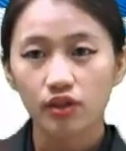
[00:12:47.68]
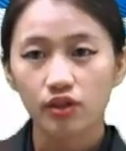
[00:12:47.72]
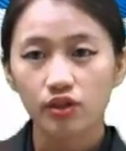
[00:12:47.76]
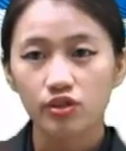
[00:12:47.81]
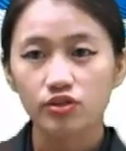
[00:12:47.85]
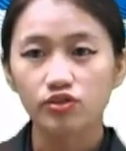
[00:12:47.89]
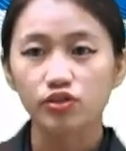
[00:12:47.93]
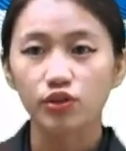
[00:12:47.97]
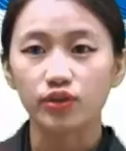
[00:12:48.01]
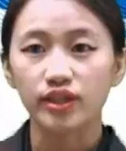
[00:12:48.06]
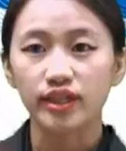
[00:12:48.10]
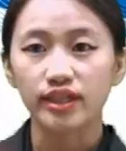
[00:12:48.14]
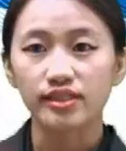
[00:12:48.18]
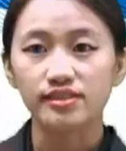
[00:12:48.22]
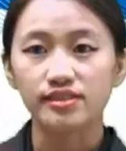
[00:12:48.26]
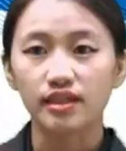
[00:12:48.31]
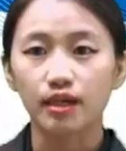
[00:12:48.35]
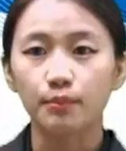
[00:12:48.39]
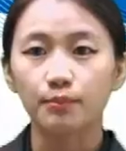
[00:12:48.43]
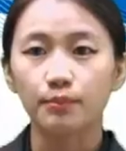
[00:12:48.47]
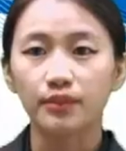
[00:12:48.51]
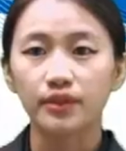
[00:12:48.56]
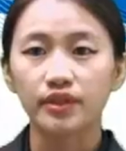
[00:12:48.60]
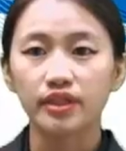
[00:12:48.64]
So the
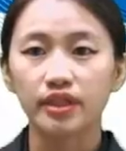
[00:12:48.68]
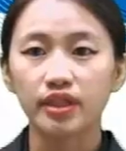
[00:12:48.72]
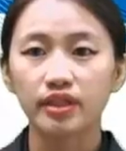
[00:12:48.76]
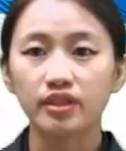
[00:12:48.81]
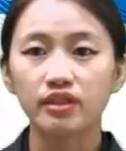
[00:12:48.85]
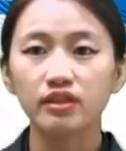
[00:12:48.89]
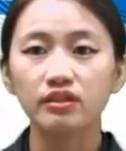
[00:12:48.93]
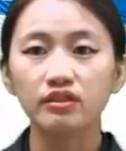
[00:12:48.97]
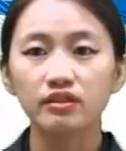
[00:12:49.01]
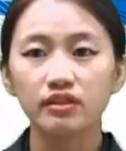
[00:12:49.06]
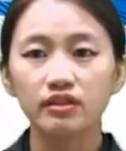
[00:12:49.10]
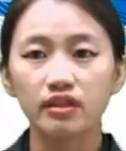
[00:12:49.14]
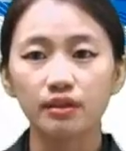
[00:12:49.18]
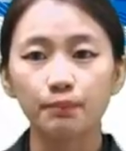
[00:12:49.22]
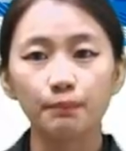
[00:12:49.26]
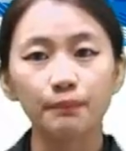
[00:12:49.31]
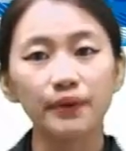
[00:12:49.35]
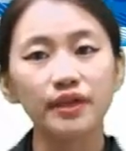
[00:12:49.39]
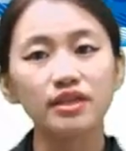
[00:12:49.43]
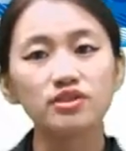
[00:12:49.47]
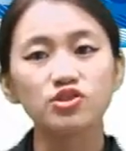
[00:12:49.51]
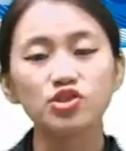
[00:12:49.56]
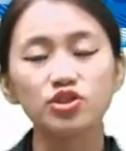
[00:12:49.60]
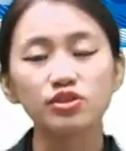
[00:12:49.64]
example here, the
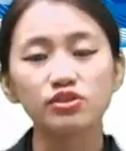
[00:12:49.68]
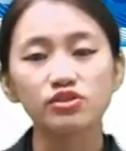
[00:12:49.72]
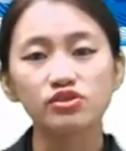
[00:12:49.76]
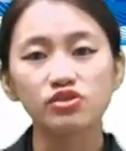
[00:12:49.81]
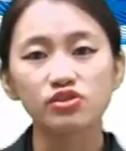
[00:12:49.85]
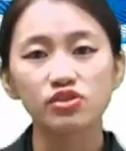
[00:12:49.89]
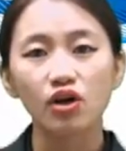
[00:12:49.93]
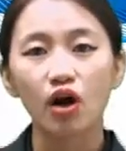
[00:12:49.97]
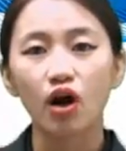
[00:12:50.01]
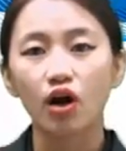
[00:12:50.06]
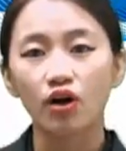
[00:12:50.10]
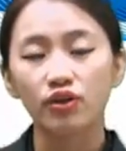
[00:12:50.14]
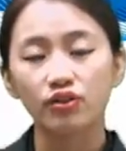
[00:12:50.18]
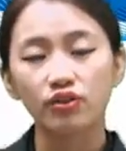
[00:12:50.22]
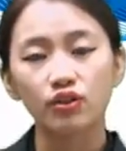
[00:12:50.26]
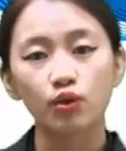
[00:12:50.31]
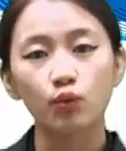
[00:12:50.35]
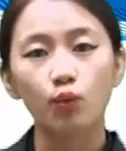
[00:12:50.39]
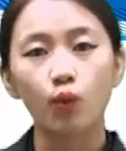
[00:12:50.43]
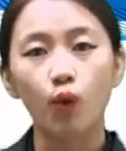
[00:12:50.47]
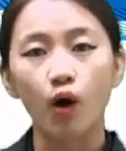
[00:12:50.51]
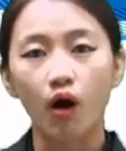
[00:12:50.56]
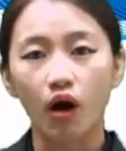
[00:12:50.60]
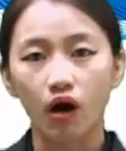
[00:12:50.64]
pictures on the
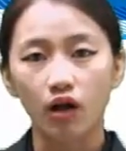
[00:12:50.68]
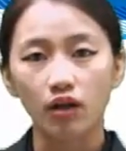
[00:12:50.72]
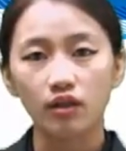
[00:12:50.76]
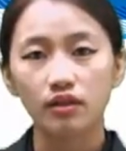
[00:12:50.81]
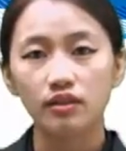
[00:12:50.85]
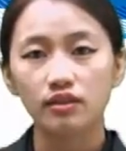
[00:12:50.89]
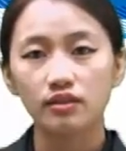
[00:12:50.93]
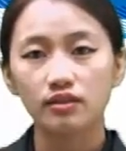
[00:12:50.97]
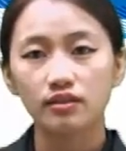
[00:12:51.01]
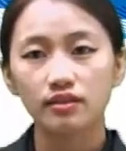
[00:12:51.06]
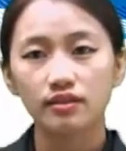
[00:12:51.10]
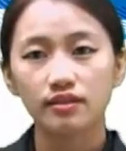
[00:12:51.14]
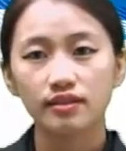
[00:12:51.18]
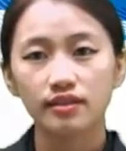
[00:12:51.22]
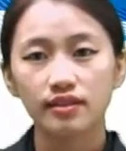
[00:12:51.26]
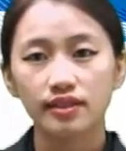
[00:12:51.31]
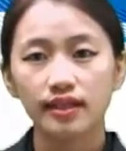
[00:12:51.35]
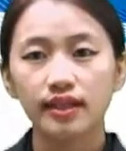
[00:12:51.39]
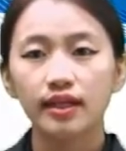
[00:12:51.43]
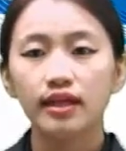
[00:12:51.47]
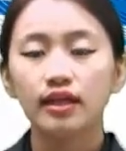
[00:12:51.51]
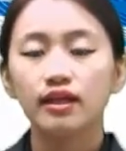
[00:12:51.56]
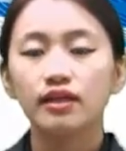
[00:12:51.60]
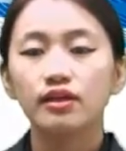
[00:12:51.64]
wall.
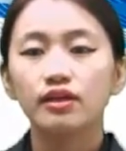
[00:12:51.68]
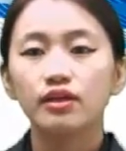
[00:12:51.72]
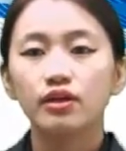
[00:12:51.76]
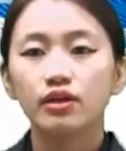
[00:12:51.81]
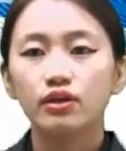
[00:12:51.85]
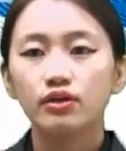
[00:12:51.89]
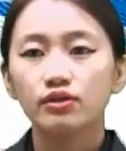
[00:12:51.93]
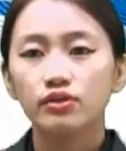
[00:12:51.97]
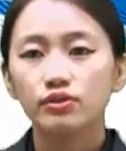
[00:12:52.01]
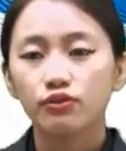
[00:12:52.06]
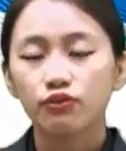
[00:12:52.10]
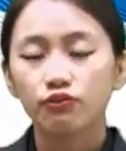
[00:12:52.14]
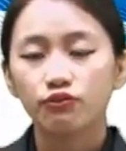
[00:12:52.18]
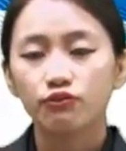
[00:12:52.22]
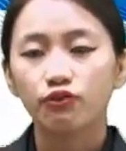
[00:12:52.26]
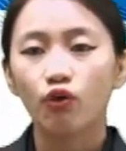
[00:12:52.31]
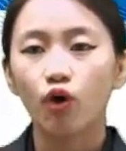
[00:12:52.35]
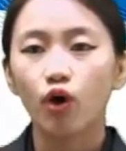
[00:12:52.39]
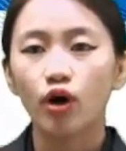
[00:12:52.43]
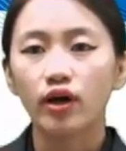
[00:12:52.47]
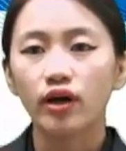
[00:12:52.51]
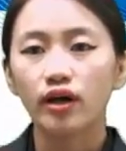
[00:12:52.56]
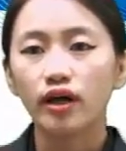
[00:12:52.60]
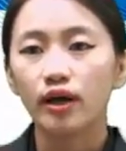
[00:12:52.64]

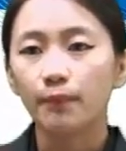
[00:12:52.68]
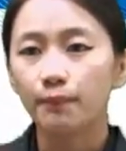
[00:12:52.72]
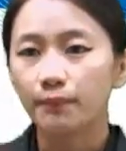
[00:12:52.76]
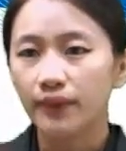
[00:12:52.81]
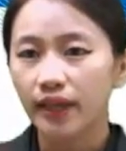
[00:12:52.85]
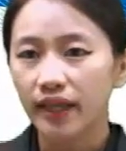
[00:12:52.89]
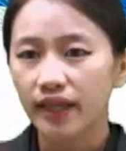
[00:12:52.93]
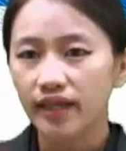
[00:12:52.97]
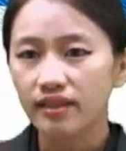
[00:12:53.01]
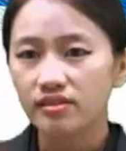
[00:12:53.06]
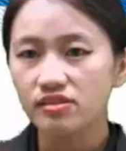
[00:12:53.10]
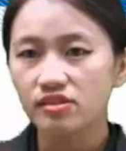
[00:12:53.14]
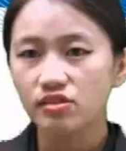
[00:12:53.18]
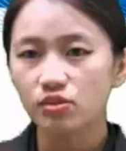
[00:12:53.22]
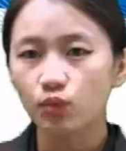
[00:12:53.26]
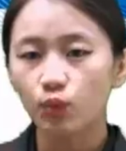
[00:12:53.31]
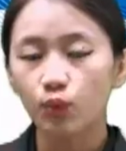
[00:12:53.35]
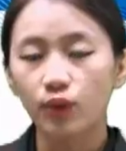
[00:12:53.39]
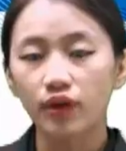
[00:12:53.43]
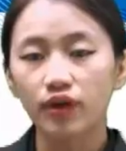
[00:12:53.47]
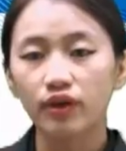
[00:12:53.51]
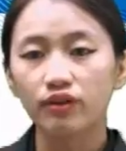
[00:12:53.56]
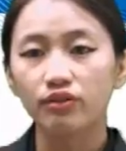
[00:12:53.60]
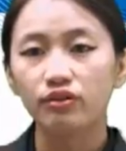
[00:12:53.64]
For a place
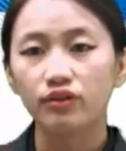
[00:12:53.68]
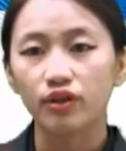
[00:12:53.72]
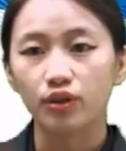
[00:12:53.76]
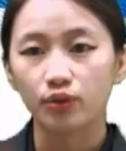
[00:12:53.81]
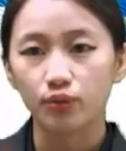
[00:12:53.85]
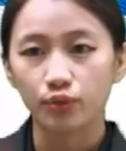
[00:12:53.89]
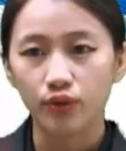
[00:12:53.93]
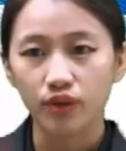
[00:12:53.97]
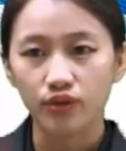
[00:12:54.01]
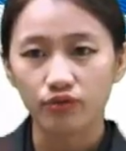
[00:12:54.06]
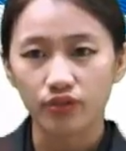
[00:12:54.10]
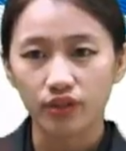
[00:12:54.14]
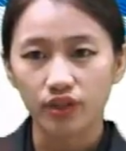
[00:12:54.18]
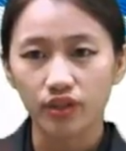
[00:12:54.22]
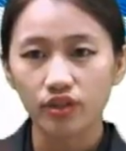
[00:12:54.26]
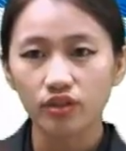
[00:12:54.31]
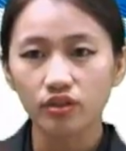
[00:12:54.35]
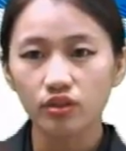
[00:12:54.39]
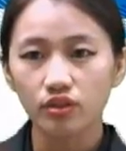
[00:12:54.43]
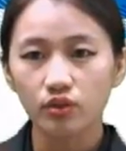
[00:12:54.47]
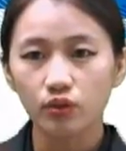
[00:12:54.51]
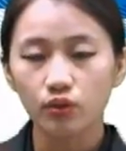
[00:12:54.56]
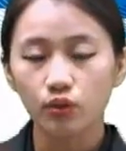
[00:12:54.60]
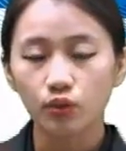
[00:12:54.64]
with a
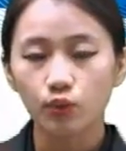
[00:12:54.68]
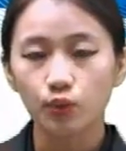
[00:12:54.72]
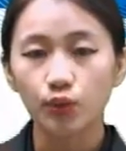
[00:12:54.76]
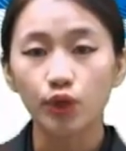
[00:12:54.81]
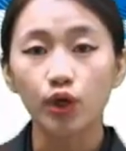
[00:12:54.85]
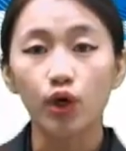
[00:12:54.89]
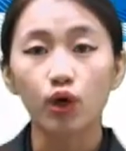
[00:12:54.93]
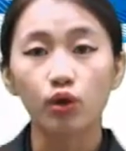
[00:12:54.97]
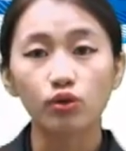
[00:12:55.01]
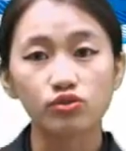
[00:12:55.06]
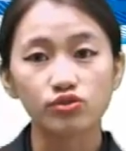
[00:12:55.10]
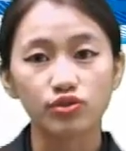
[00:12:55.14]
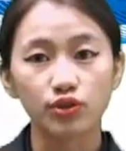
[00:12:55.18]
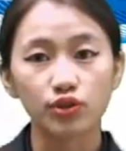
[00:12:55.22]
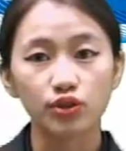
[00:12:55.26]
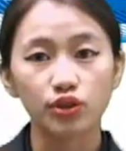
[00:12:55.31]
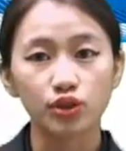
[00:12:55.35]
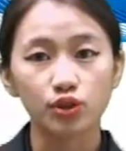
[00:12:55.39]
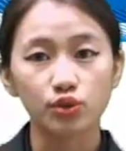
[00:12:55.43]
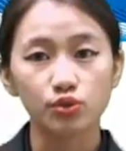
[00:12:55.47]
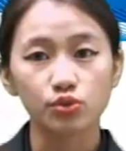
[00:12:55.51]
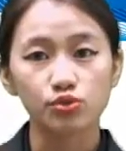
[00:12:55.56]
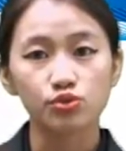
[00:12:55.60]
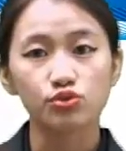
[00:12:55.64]
river, we also
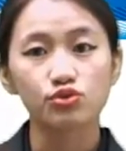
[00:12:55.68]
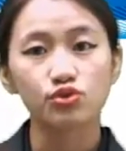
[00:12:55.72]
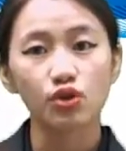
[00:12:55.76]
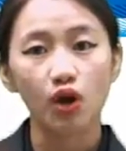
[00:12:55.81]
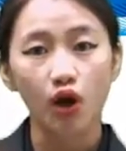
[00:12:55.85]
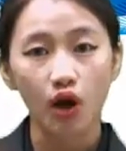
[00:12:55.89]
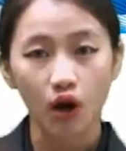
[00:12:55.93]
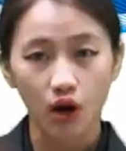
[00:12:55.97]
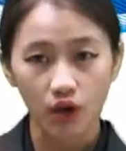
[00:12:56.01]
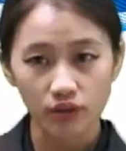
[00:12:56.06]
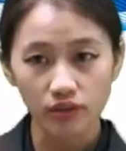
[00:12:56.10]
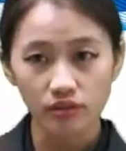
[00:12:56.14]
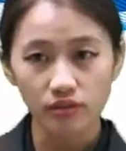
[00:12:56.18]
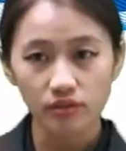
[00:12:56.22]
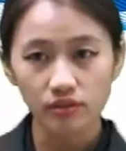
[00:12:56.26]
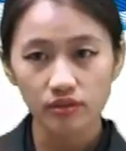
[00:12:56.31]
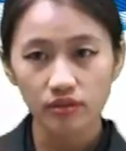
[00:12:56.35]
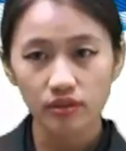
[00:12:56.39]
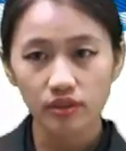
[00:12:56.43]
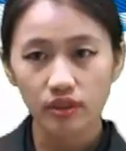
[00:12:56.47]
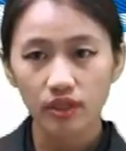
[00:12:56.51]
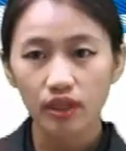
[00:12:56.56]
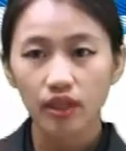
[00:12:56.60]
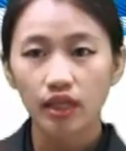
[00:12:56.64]
use on.
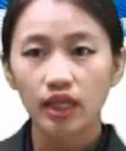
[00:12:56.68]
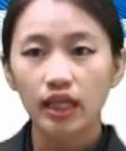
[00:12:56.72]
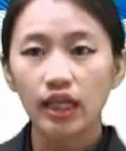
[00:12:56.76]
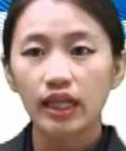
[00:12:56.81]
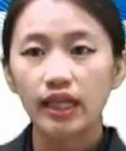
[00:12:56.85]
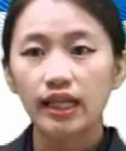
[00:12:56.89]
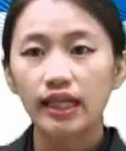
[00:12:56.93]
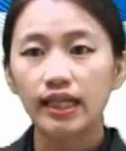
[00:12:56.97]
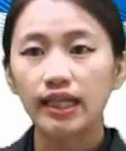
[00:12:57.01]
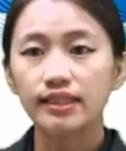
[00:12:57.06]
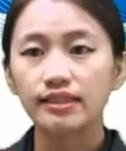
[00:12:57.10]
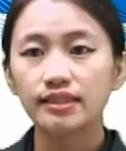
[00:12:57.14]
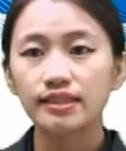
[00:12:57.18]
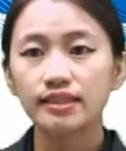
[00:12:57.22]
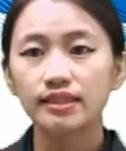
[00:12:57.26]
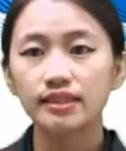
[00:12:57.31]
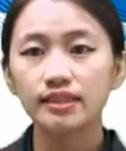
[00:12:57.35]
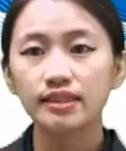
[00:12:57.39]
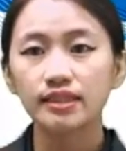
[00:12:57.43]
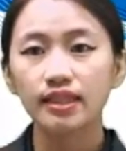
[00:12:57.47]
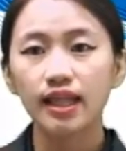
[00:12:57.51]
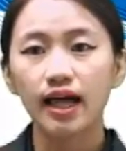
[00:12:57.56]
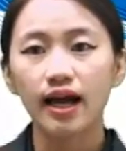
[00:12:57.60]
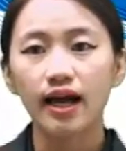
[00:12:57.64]

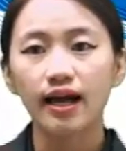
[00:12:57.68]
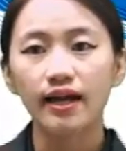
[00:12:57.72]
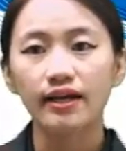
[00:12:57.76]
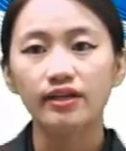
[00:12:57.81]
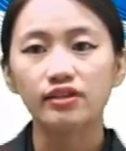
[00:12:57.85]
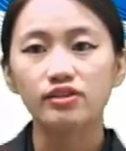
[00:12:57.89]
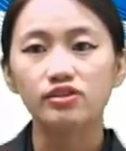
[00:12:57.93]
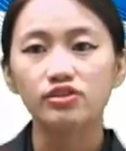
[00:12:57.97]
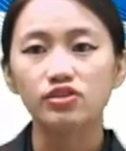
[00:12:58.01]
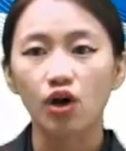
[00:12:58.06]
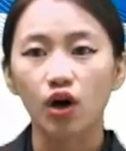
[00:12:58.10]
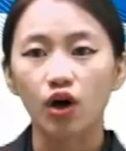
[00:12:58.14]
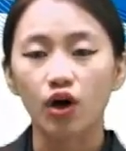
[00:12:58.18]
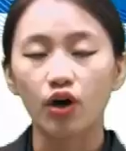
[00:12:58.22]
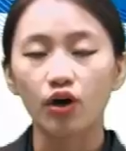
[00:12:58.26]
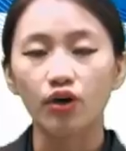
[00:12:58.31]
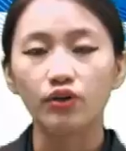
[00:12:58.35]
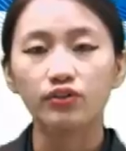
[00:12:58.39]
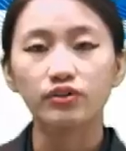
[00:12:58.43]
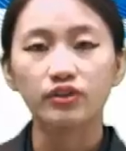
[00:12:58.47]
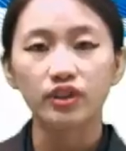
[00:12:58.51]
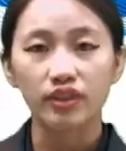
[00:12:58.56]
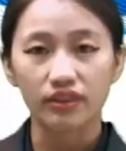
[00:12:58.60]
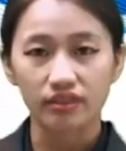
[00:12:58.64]
London lies
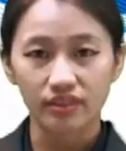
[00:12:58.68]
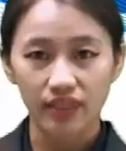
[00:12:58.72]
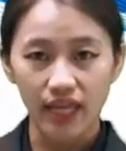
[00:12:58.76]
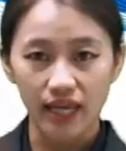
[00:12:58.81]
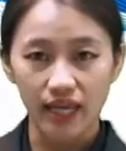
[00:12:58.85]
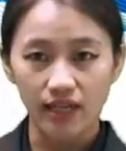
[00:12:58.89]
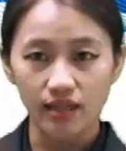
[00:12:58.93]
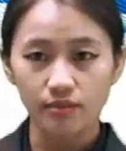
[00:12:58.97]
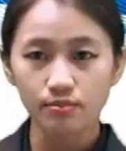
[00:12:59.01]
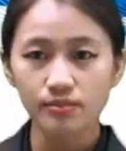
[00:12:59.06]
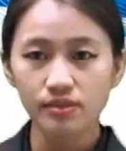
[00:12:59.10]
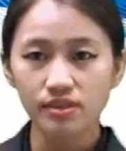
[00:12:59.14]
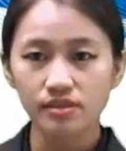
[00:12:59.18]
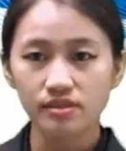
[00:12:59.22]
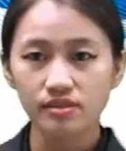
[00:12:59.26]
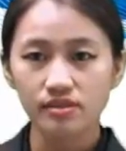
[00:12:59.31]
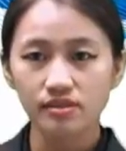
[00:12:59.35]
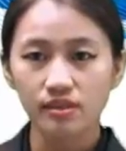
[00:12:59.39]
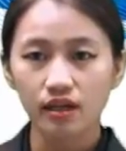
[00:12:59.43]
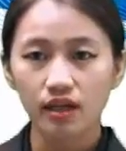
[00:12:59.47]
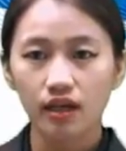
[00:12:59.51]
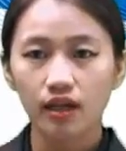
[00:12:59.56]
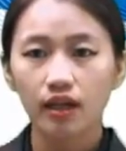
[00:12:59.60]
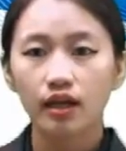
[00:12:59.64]
on the
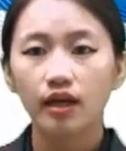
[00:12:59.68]
Thames.